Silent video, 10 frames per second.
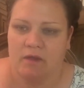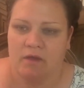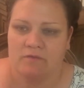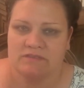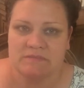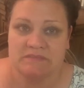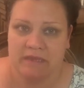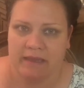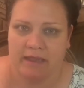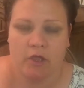oh,
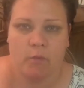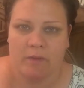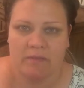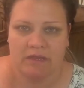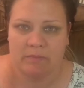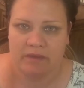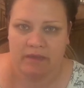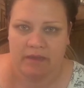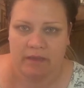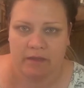someday I hope I'm gonna
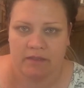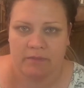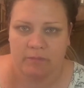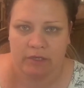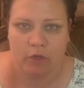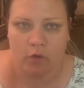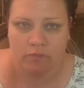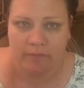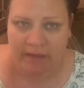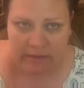be an Olympic
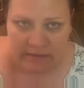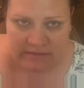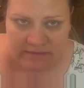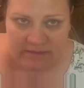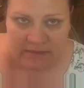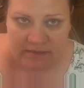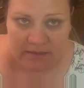gold medalist,